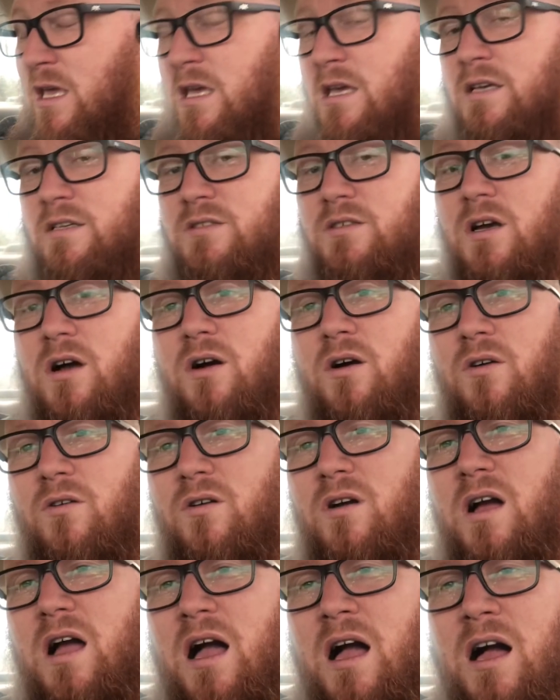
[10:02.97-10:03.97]
So
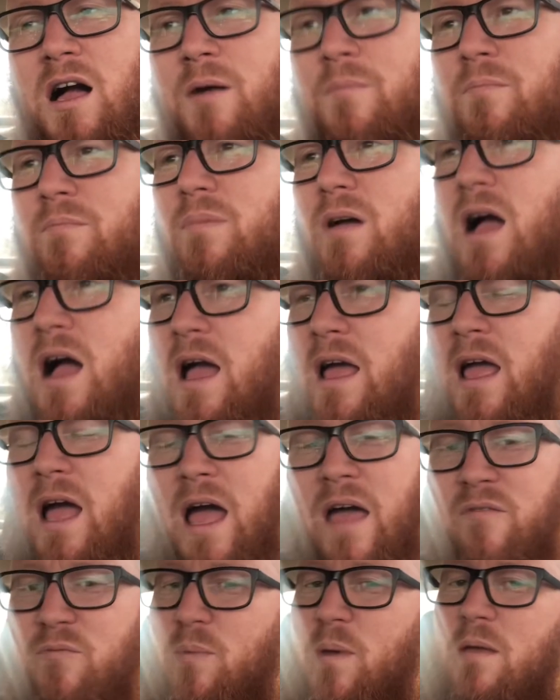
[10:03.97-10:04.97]

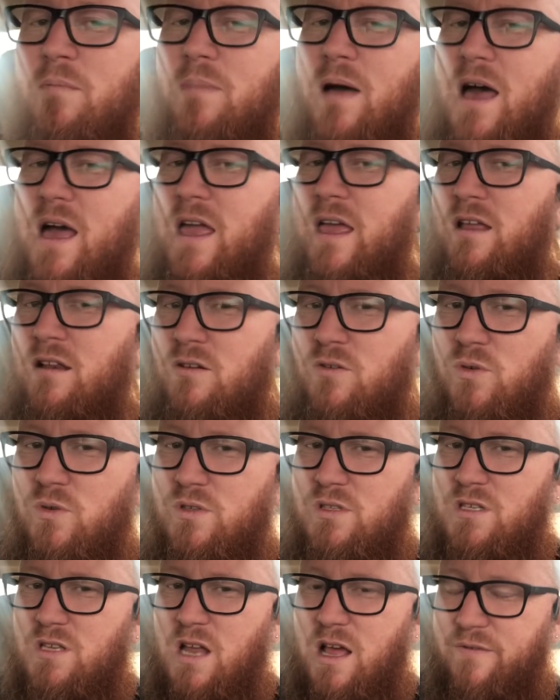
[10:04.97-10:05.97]
I've been buying cool
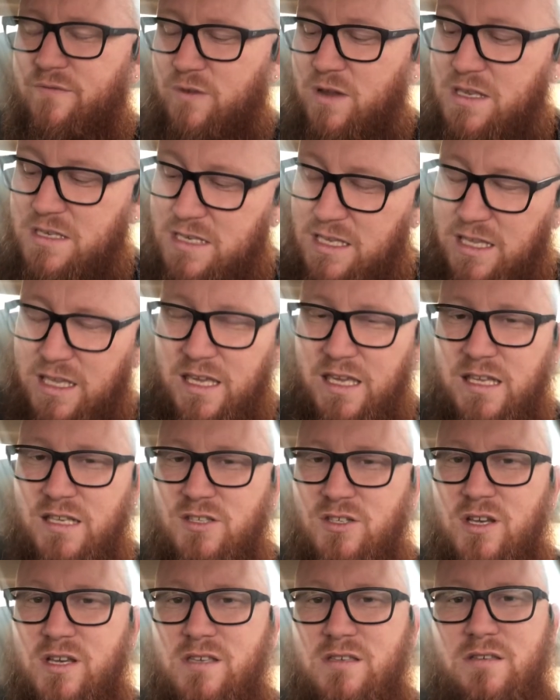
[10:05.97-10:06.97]
stuff recently.
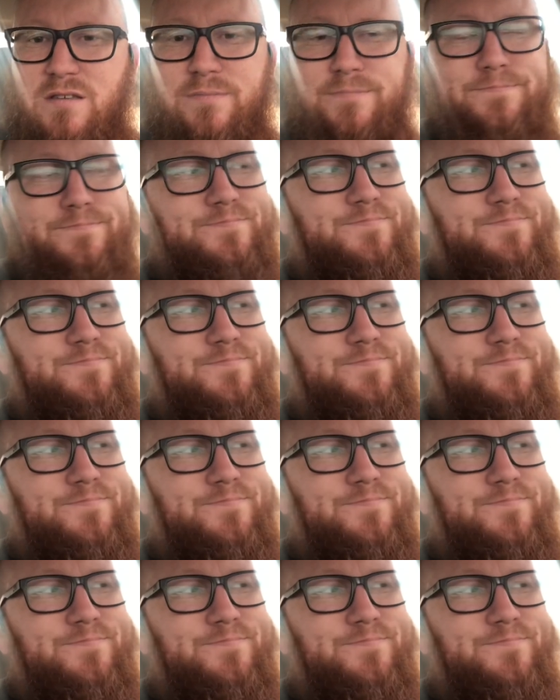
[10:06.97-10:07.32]
Just,